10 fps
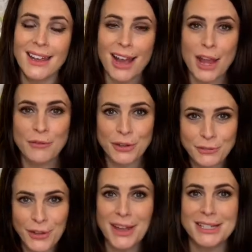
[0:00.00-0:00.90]
I've
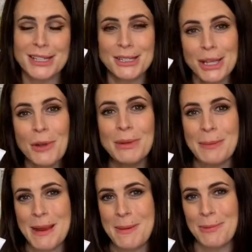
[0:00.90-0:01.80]
converted so many
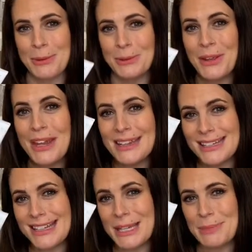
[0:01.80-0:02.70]
people
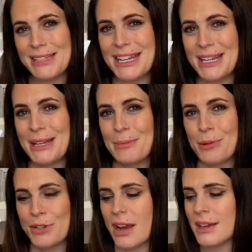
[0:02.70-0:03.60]
to this particular
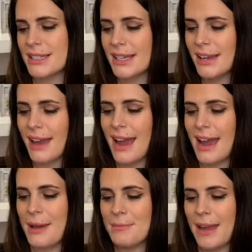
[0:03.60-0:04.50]
product,
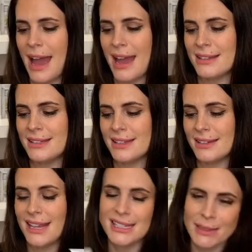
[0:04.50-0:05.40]
and
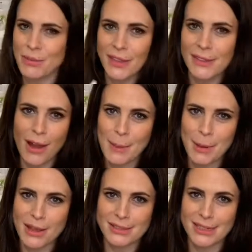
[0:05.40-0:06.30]
it's something that I
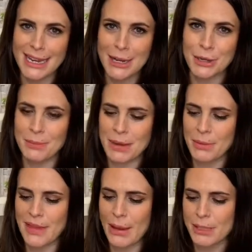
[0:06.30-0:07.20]
personally couldn't be
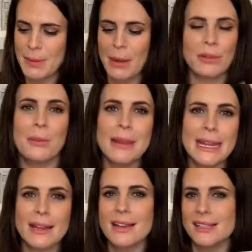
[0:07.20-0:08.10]
without. It's packed with
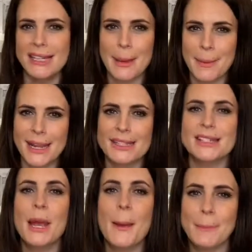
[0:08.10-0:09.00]
omegas and
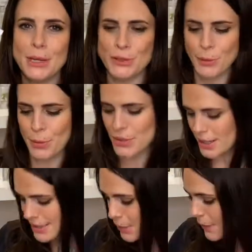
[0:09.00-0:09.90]
lipids, beautiful
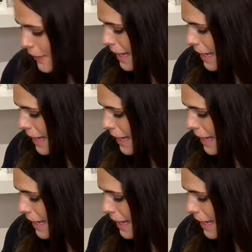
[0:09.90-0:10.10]
product. So